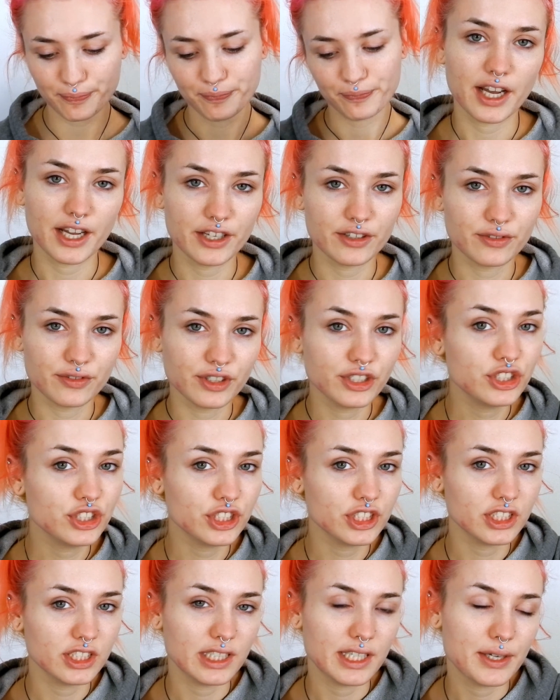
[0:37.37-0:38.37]
I
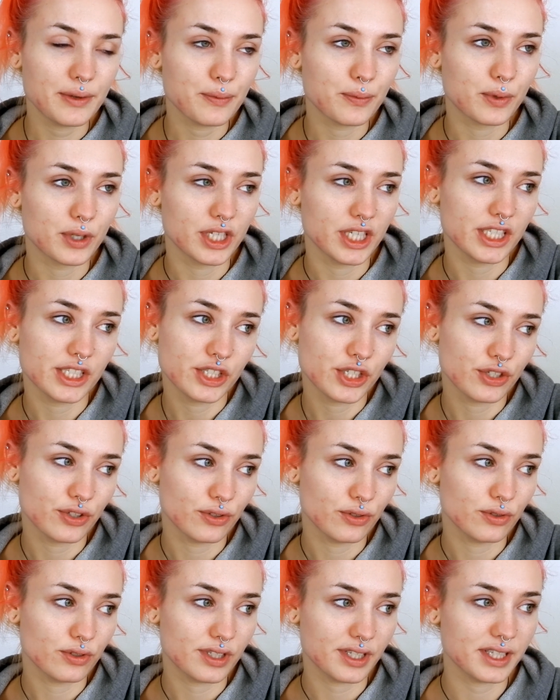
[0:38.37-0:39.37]
originally wanted
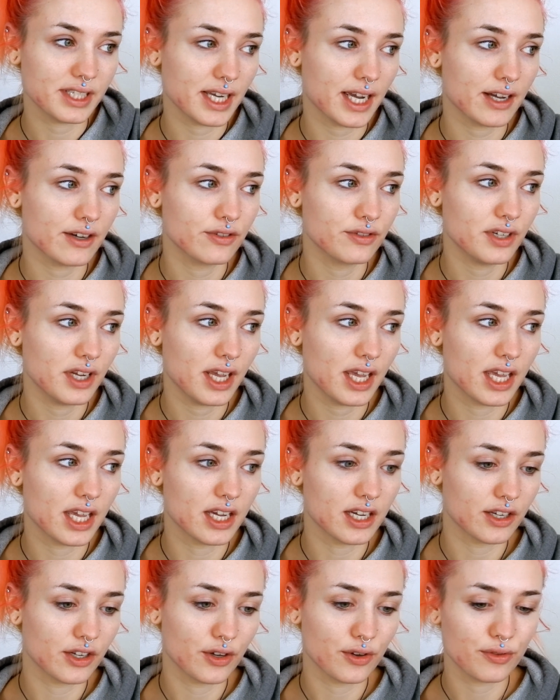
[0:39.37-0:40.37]
to sit down
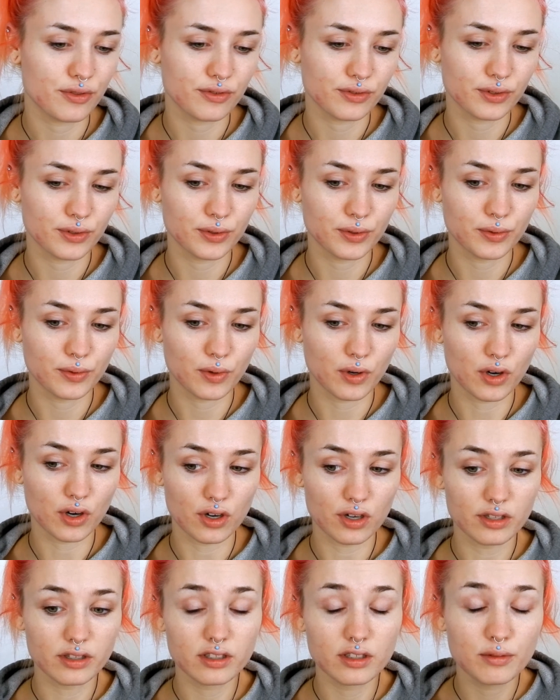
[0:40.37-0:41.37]
and go through
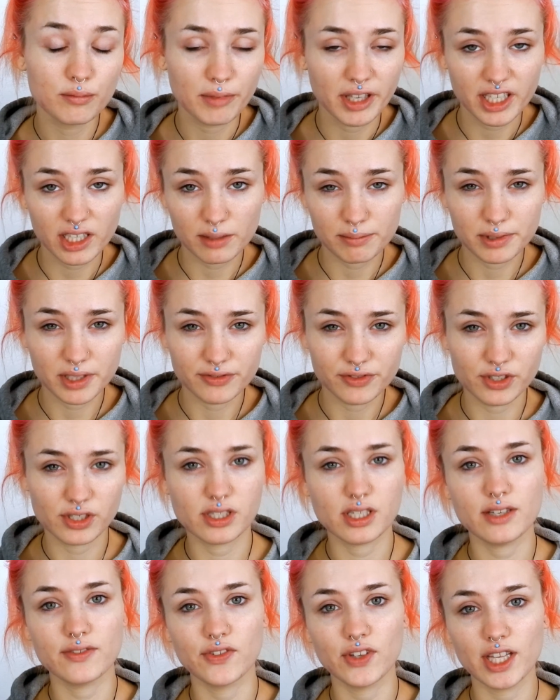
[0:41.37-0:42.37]
all the new makeup I've
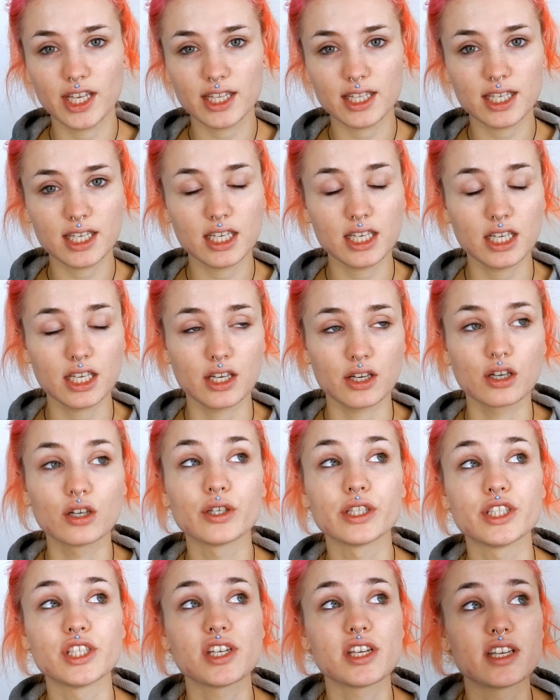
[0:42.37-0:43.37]
received lately,
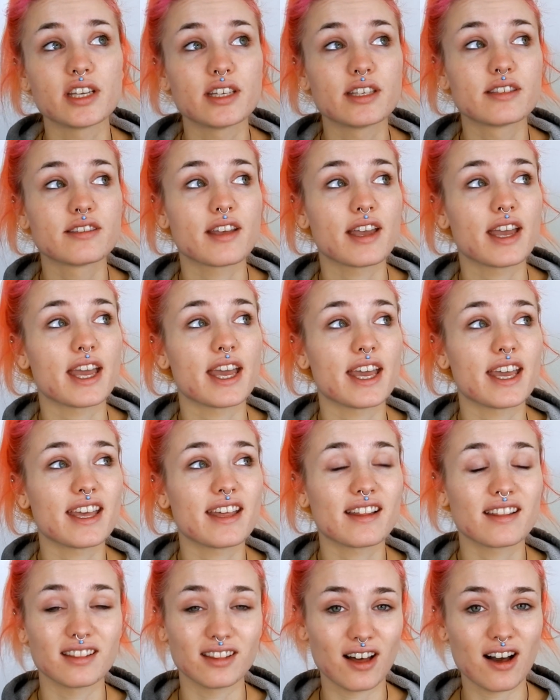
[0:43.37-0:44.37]
which is a
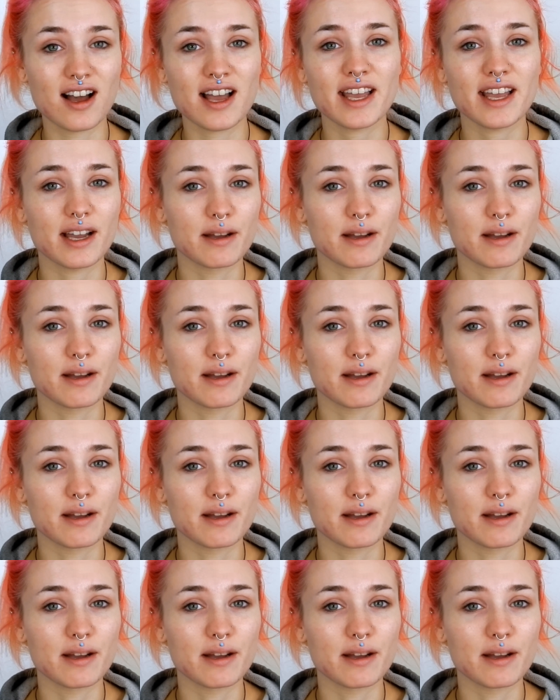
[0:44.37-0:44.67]
lot.